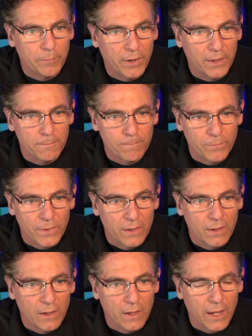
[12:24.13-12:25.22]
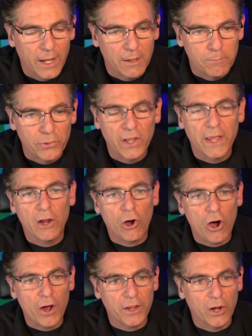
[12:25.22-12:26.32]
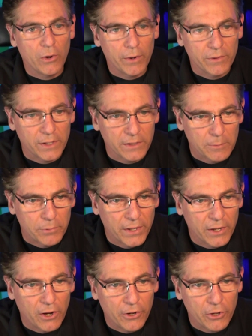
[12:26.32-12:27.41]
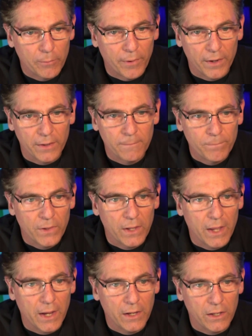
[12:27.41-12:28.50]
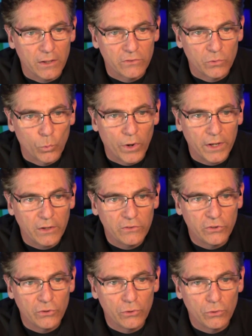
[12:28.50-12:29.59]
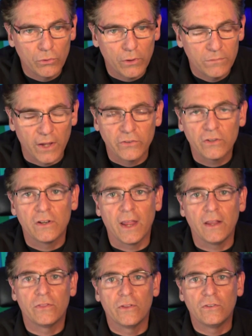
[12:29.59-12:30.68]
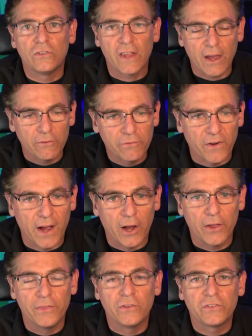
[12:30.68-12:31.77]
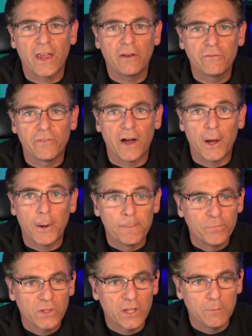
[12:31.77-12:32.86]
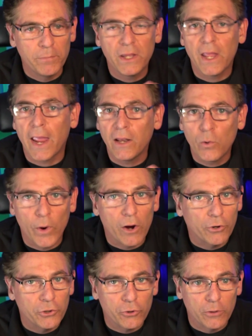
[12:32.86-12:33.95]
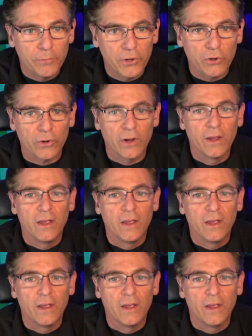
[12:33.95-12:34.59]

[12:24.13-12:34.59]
button and play audio, I'd click the play audio button, and it's wanting to designate the sound file. And the sound file can be anywhere on your computer.